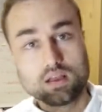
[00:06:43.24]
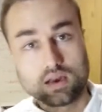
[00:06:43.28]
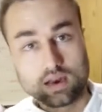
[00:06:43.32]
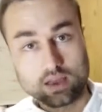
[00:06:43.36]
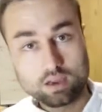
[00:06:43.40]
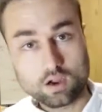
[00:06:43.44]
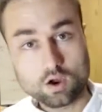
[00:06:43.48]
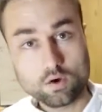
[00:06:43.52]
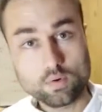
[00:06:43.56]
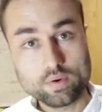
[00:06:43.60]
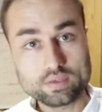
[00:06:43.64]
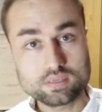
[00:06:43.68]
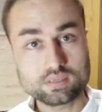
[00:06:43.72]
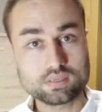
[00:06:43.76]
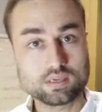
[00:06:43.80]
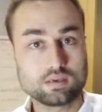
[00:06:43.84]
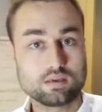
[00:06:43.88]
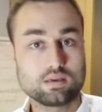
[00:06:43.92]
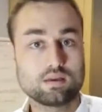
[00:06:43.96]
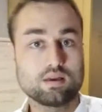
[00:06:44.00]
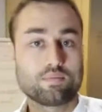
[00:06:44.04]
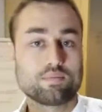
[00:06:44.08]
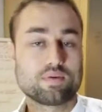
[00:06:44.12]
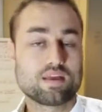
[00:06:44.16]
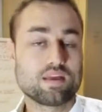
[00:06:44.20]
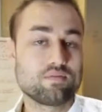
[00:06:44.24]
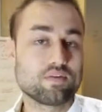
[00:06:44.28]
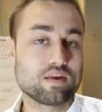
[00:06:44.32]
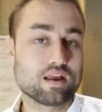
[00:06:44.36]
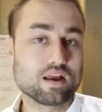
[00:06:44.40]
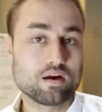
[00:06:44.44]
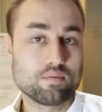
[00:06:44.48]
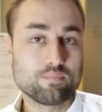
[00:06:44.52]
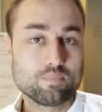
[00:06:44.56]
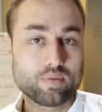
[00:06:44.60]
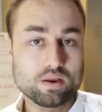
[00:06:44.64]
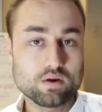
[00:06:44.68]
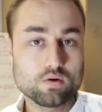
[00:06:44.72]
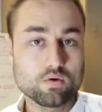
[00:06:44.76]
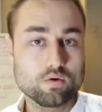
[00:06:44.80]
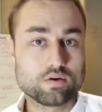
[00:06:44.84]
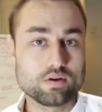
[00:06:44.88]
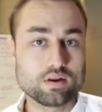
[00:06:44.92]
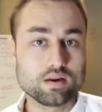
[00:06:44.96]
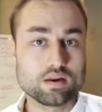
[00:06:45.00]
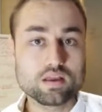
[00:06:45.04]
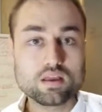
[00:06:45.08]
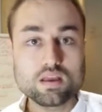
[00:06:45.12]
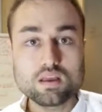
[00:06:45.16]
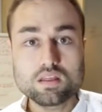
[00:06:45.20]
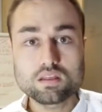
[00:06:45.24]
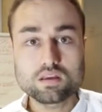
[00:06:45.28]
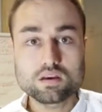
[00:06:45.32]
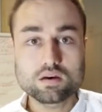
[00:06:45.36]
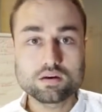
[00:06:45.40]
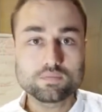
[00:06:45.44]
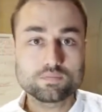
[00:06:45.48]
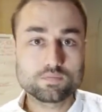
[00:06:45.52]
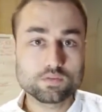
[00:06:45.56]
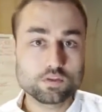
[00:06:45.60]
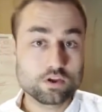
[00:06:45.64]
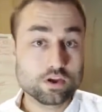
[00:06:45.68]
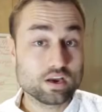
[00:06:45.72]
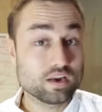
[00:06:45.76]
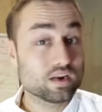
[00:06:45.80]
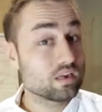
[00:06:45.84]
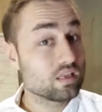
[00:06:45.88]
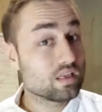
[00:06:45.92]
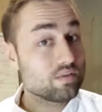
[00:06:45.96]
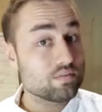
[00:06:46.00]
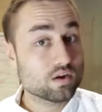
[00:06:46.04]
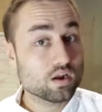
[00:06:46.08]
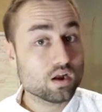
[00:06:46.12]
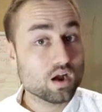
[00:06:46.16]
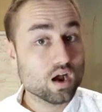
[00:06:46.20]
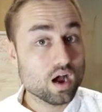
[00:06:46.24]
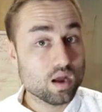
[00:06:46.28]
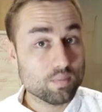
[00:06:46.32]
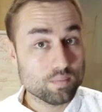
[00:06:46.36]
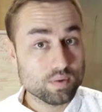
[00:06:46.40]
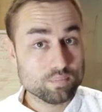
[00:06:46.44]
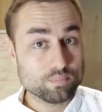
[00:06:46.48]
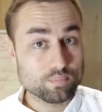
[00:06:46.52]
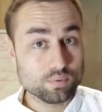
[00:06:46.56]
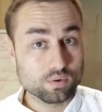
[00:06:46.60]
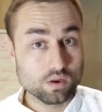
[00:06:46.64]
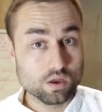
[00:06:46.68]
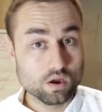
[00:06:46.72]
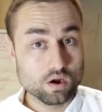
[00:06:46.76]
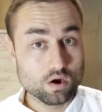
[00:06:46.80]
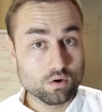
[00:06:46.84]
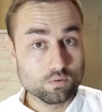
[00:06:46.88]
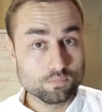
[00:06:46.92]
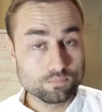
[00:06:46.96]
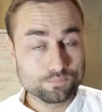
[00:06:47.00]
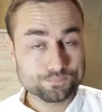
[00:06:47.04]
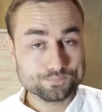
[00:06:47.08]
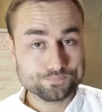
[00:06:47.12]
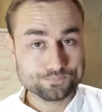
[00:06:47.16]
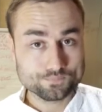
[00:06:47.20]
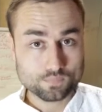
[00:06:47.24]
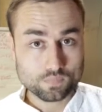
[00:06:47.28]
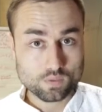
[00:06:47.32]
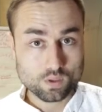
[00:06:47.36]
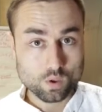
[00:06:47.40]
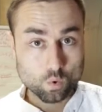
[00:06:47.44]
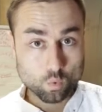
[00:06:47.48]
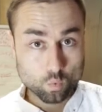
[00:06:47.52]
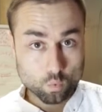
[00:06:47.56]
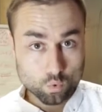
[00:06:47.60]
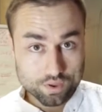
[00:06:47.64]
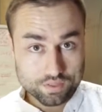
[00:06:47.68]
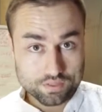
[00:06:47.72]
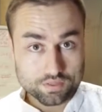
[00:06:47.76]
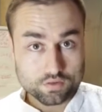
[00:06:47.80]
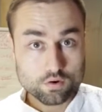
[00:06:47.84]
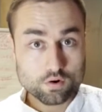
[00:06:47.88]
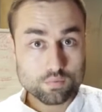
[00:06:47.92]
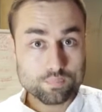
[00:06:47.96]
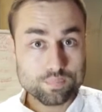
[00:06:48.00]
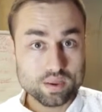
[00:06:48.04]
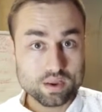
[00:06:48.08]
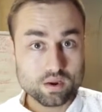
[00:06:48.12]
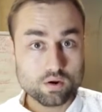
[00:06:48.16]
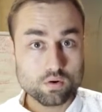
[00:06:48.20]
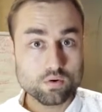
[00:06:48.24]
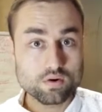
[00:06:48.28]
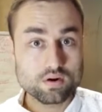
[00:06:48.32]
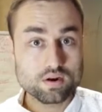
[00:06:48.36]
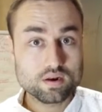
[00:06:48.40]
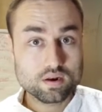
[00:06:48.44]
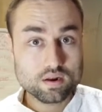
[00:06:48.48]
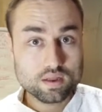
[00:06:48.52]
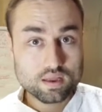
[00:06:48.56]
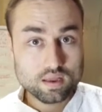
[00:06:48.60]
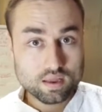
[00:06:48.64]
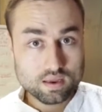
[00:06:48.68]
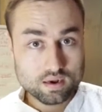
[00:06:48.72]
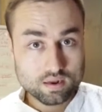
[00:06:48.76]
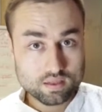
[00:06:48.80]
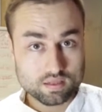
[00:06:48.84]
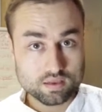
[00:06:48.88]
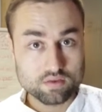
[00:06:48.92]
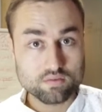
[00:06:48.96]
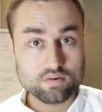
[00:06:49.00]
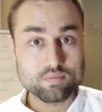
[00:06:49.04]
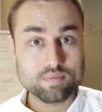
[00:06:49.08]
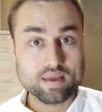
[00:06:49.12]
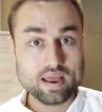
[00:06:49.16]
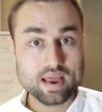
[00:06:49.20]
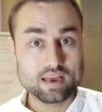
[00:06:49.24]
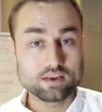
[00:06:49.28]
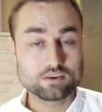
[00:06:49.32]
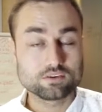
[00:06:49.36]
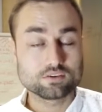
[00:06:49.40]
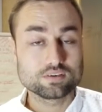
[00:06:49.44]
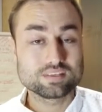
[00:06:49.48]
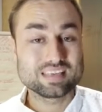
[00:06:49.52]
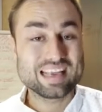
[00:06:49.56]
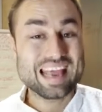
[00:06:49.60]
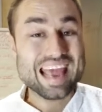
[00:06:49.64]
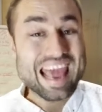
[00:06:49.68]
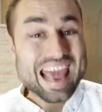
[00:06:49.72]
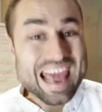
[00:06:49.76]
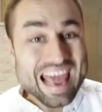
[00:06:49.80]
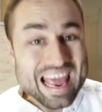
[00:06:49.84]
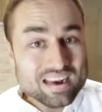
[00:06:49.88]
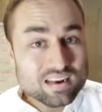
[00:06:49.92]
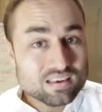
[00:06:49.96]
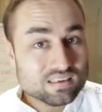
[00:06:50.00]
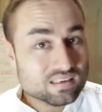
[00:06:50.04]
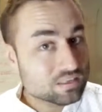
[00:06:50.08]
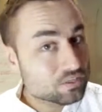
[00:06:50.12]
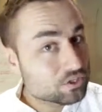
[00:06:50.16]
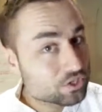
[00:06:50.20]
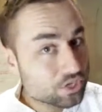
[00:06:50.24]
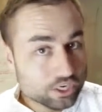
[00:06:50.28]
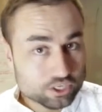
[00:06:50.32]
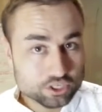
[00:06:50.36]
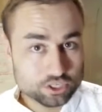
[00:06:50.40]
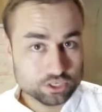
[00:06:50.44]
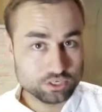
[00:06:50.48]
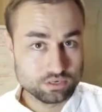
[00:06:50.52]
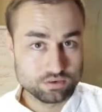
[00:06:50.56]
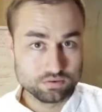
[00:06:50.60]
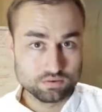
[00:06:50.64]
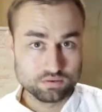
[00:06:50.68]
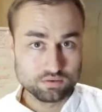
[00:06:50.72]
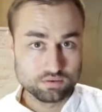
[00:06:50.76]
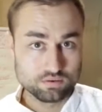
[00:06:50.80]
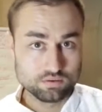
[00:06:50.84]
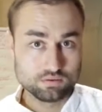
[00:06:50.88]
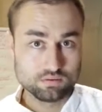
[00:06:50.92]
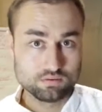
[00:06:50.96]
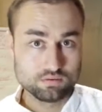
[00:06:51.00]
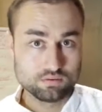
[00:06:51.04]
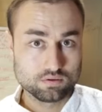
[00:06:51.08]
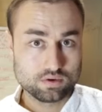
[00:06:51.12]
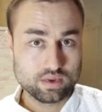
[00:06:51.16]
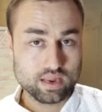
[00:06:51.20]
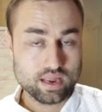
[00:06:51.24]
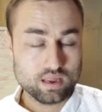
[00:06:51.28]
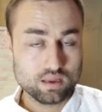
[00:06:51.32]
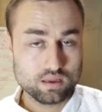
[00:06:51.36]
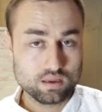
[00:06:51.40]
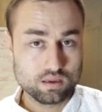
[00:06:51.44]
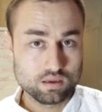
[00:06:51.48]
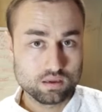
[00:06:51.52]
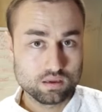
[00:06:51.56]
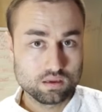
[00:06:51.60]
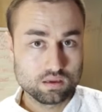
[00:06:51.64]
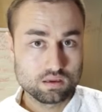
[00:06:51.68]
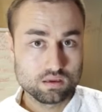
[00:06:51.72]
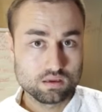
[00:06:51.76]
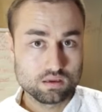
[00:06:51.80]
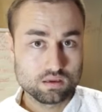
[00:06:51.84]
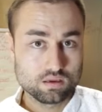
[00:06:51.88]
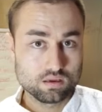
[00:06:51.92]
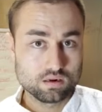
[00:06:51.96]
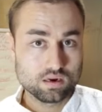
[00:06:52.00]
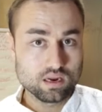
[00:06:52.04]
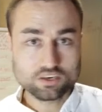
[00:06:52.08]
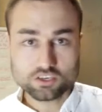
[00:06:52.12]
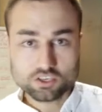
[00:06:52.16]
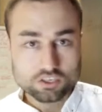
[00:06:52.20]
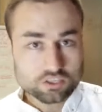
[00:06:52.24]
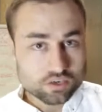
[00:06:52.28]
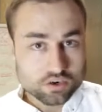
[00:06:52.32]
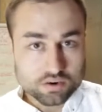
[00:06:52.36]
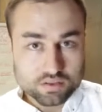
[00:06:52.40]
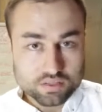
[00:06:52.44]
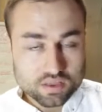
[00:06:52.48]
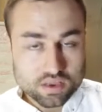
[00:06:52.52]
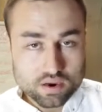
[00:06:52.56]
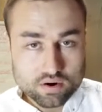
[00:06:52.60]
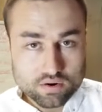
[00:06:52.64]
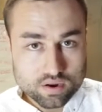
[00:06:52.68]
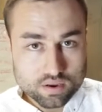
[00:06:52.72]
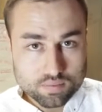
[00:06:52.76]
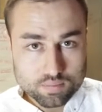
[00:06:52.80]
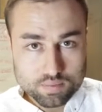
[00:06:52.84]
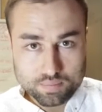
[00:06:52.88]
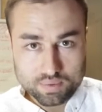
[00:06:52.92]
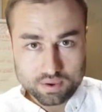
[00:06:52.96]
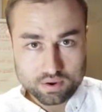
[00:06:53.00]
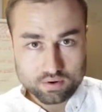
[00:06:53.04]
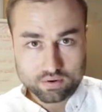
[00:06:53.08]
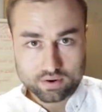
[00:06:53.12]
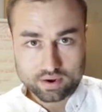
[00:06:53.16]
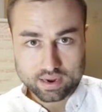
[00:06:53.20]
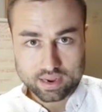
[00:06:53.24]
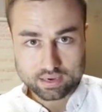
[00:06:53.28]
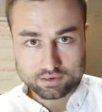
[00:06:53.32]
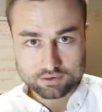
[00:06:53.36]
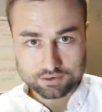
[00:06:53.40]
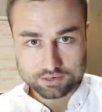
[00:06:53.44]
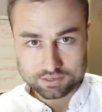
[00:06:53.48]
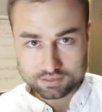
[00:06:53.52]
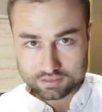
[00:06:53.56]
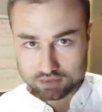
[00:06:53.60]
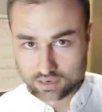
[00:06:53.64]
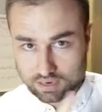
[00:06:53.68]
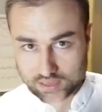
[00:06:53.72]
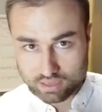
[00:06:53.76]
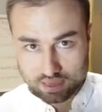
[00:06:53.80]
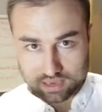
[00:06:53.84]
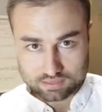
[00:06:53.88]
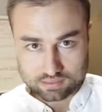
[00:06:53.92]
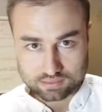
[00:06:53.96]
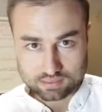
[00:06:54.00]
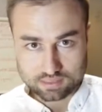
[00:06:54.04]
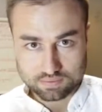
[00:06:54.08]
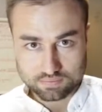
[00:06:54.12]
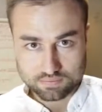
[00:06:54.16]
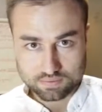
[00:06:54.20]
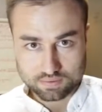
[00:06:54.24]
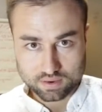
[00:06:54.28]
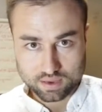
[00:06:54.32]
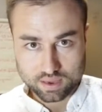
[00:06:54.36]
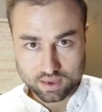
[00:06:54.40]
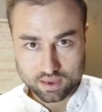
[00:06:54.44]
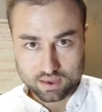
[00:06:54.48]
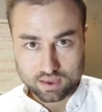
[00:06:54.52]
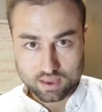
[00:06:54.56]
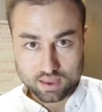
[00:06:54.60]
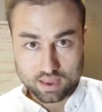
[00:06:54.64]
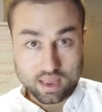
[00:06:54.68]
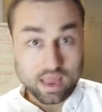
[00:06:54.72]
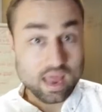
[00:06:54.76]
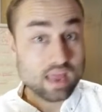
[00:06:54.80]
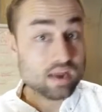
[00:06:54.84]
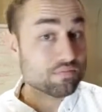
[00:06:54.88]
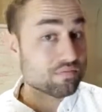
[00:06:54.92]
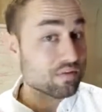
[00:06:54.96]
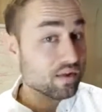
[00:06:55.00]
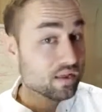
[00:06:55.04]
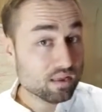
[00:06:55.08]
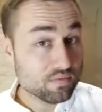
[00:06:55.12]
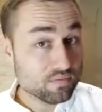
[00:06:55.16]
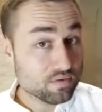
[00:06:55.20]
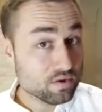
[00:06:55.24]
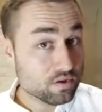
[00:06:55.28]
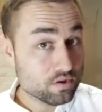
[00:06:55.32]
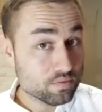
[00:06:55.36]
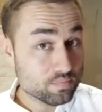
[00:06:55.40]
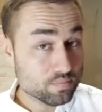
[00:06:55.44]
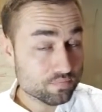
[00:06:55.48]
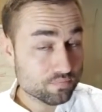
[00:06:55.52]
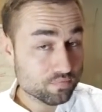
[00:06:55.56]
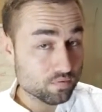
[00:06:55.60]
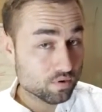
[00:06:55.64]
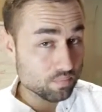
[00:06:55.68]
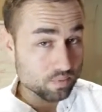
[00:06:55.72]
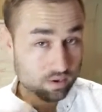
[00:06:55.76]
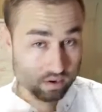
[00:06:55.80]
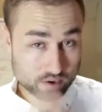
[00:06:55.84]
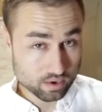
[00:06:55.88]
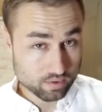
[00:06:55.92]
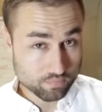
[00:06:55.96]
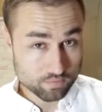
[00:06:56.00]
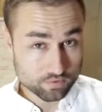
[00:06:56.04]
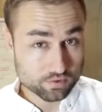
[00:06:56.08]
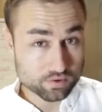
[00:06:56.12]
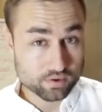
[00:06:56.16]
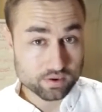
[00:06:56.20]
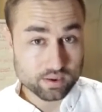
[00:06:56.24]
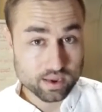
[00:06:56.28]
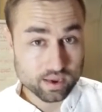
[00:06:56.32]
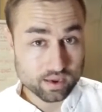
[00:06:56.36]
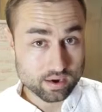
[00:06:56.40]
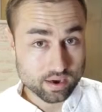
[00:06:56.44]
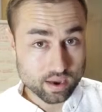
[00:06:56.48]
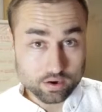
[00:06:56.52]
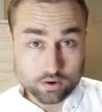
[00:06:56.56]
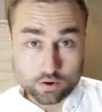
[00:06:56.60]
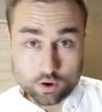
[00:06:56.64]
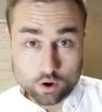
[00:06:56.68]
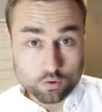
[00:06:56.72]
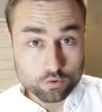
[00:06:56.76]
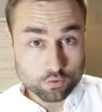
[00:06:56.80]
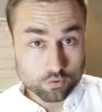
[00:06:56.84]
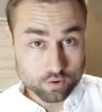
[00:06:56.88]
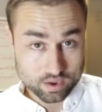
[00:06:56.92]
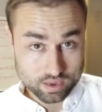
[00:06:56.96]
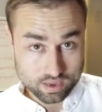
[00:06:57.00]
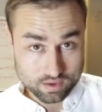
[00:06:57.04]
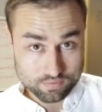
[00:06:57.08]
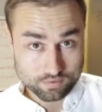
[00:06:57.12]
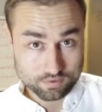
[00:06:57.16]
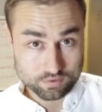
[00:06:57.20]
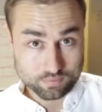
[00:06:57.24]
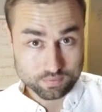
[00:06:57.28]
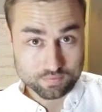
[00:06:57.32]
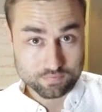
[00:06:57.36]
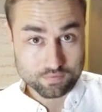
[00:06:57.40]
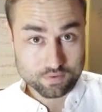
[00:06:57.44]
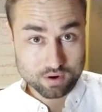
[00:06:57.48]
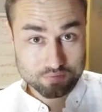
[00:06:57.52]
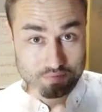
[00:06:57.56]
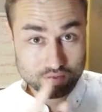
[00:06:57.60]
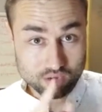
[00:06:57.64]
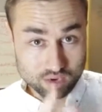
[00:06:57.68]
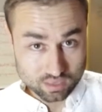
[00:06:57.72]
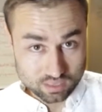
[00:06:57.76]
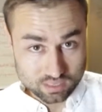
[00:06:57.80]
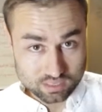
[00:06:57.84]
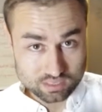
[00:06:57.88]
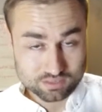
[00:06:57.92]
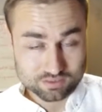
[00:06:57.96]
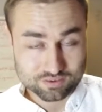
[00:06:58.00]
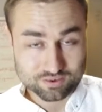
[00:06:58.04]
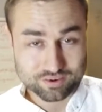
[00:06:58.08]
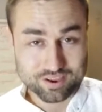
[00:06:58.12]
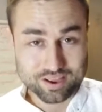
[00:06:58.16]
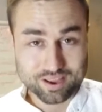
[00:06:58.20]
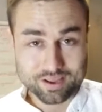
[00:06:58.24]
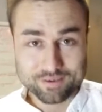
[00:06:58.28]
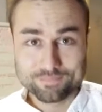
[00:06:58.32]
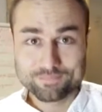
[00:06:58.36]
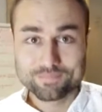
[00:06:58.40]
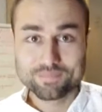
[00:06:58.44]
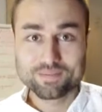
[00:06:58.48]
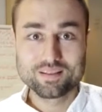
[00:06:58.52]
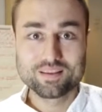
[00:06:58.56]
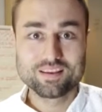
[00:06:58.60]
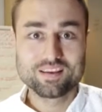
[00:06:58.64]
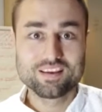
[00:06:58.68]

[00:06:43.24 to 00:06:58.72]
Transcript: Like always, I'm giving out Bitcoin and Ether. You got to leave a comment below with your Bitcoin and Ethereum address and a suggestion, okay? Not just your Ethereum and Bitcoin address, none of that stuff, okay? And if I've given you before, I'm not going to give it to you again. I know who I gave it to before. I have a list, okay?